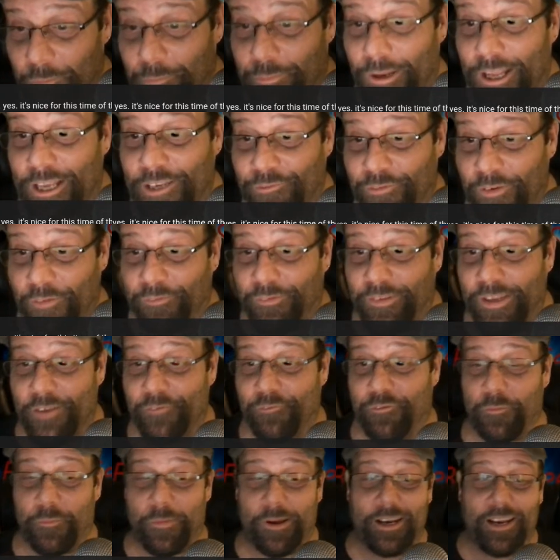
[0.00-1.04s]
Plus 15
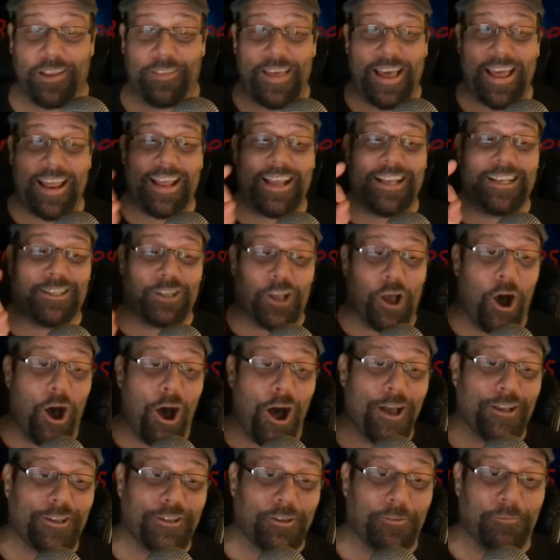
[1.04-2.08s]
for Monday. That is
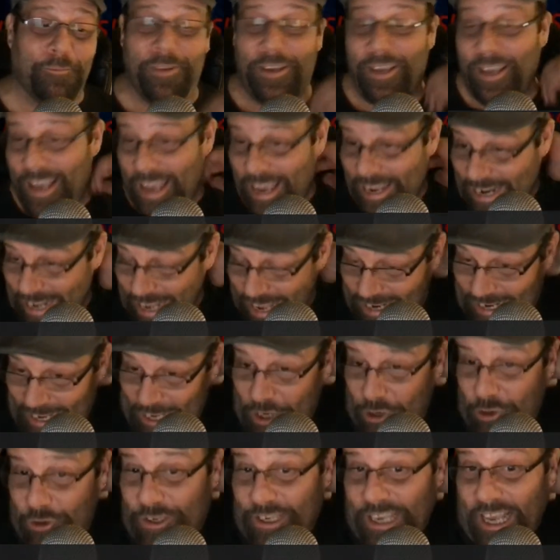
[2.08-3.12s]
awesome. And like
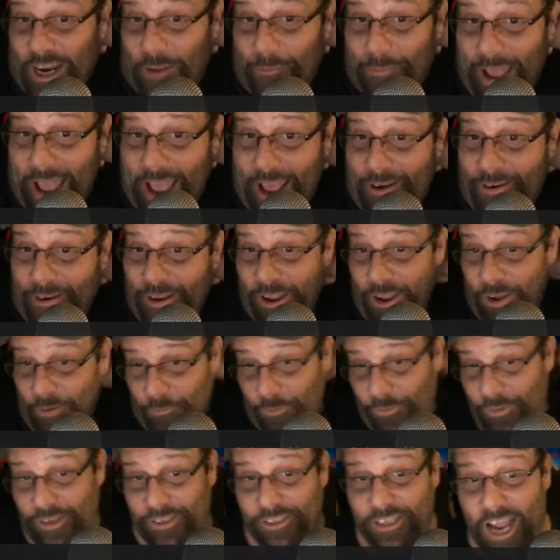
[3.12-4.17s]
you said it, man,
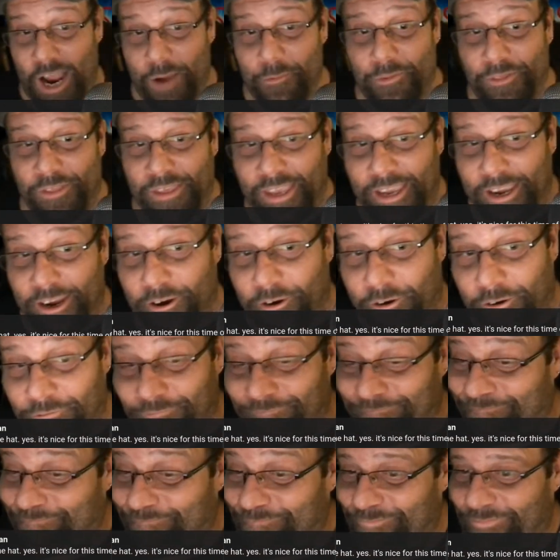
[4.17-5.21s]
for this time of the year,
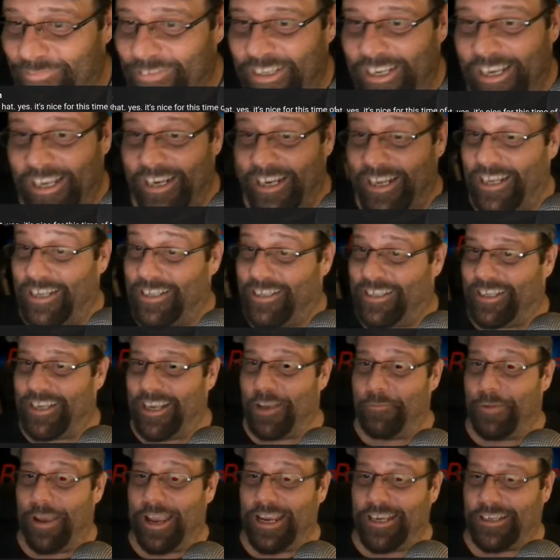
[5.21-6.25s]
it is
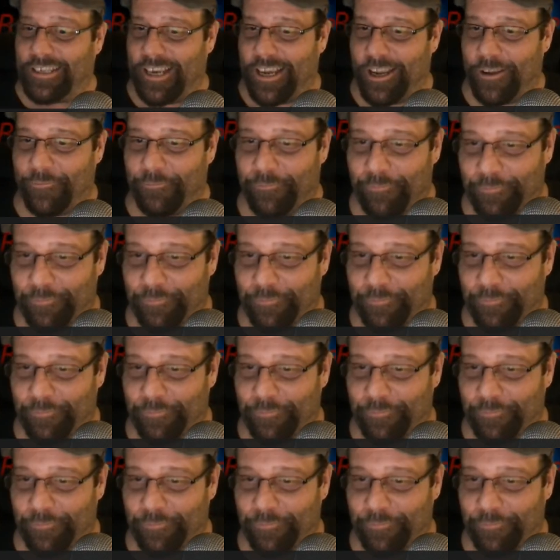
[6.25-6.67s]
amazing.